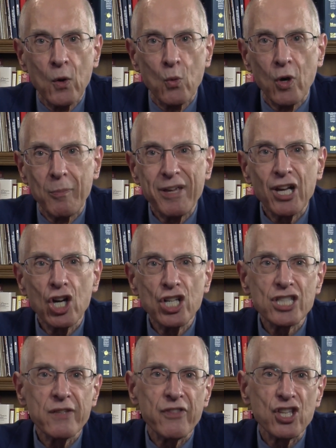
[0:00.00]
Well,
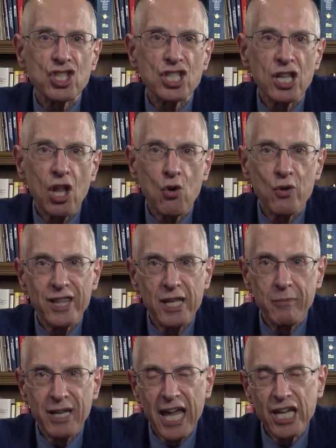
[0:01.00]
because of the slow
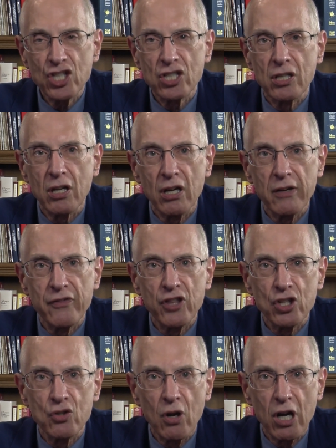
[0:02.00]
elimination of the
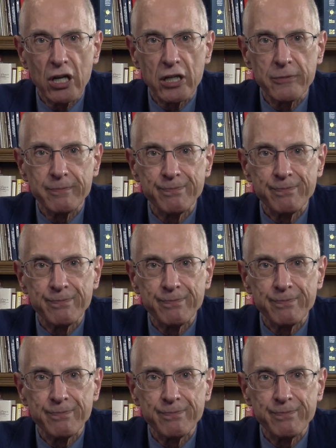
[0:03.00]
drug,